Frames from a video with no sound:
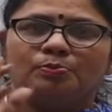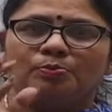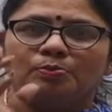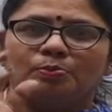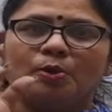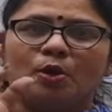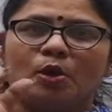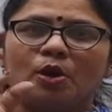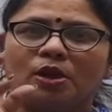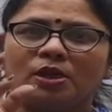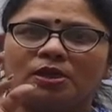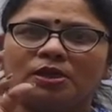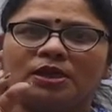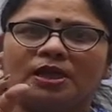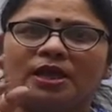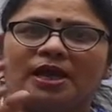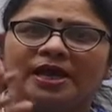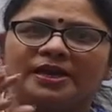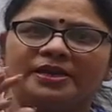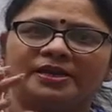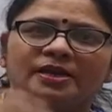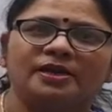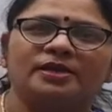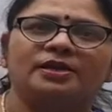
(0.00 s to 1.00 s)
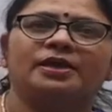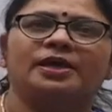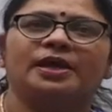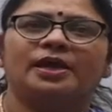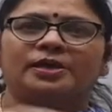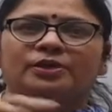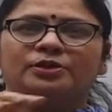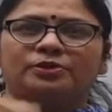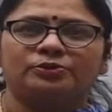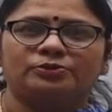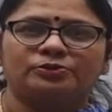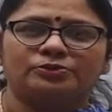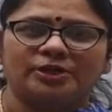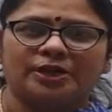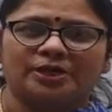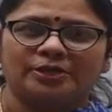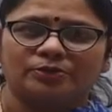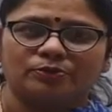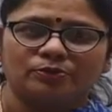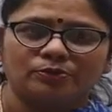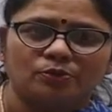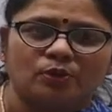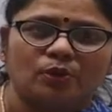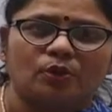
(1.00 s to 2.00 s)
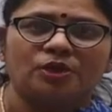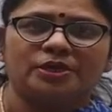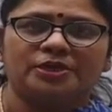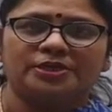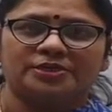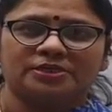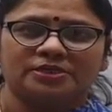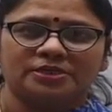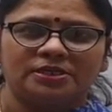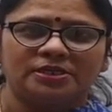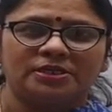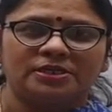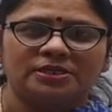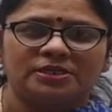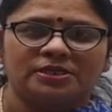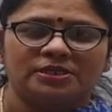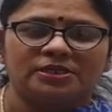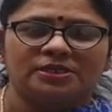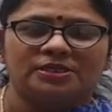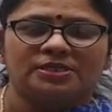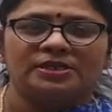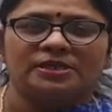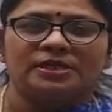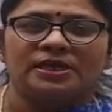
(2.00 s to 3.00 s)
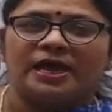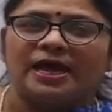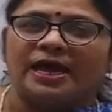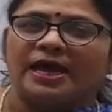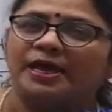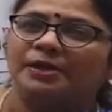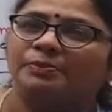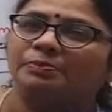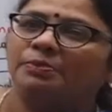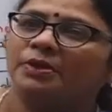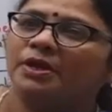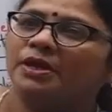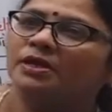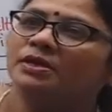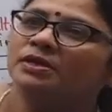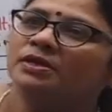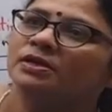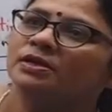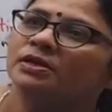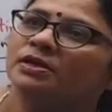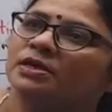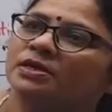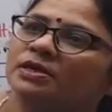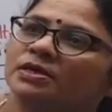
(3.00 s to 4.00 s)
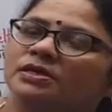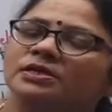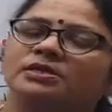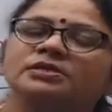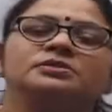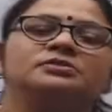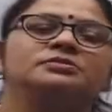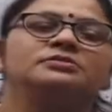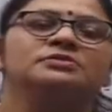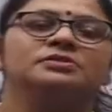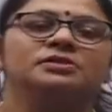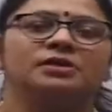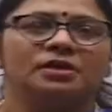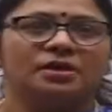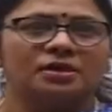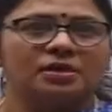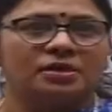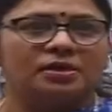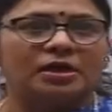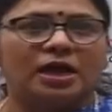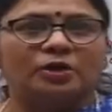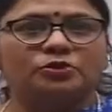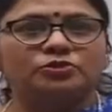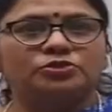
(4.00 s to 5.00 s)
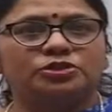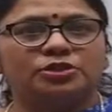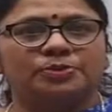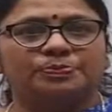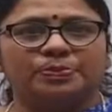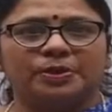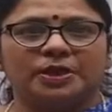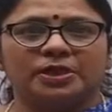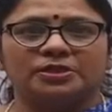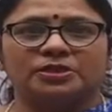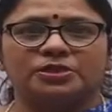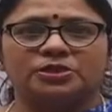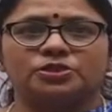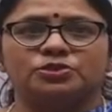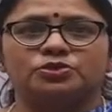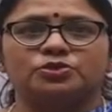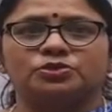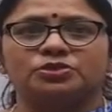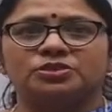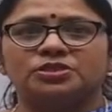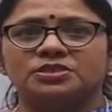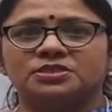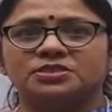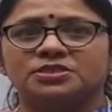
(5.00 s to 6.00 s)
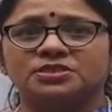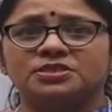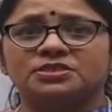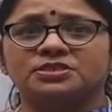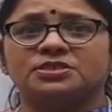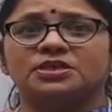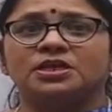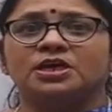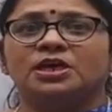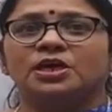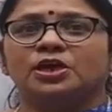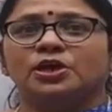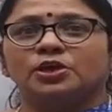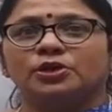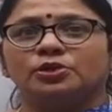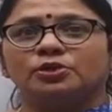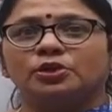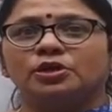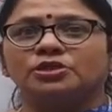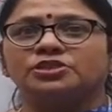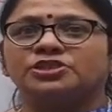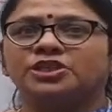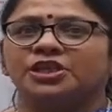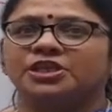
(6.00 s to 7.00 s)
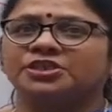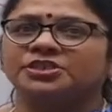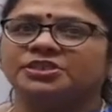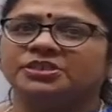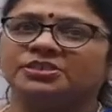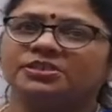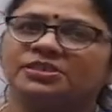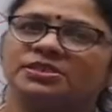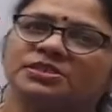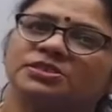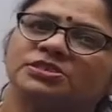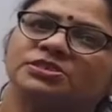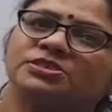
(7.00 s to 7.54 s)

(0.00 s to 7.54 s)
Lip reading: ball, and again you try to roll it and make a round chapati. So this is, you are changing the